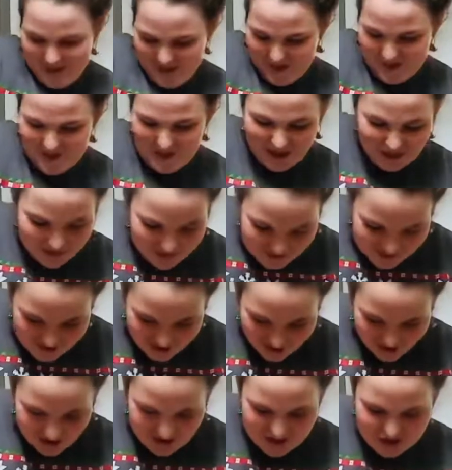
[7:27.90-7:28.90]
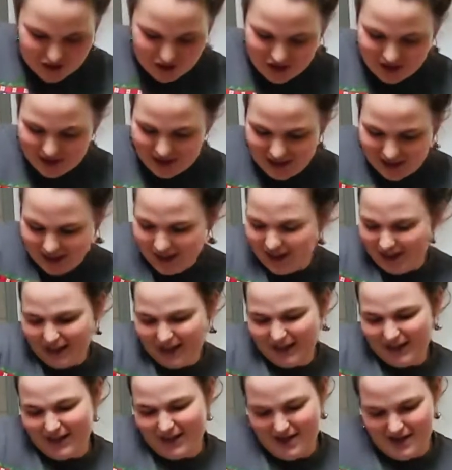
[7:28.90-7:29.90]
butterscotch
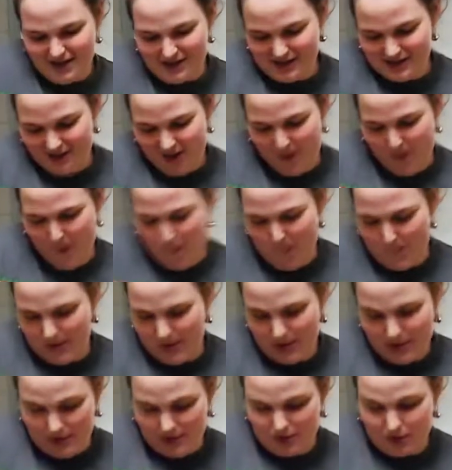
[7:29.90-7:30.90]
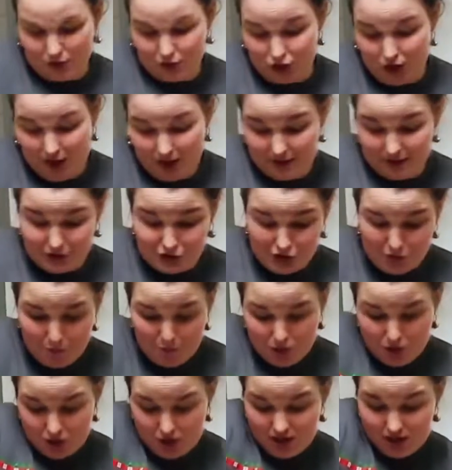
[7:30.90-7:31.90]
cookies, oatmeal chocolate chip
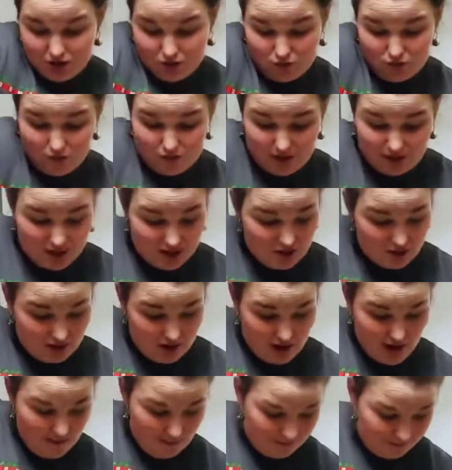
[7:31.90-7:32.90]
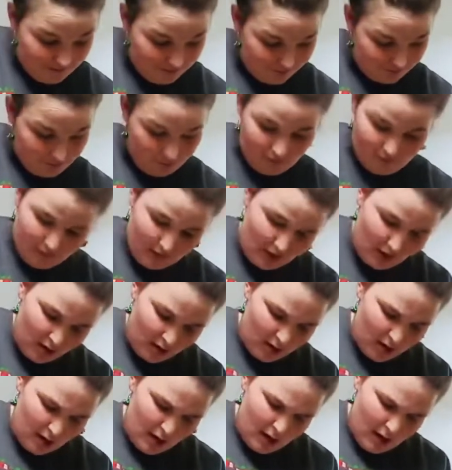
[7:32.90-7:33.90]
cookies were really great.
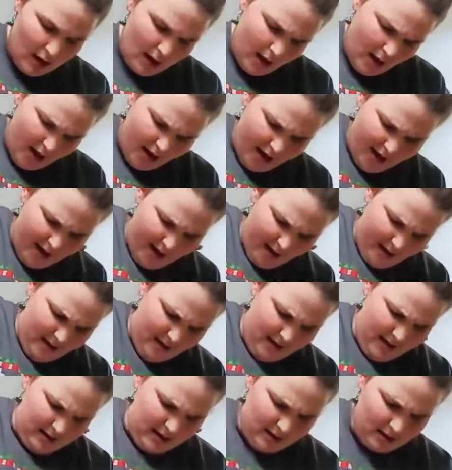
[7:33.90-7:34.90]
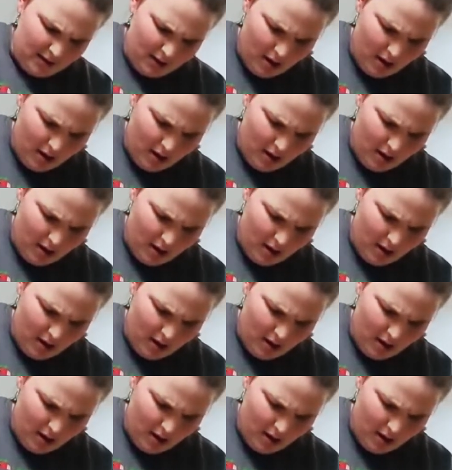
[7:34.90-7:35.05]
And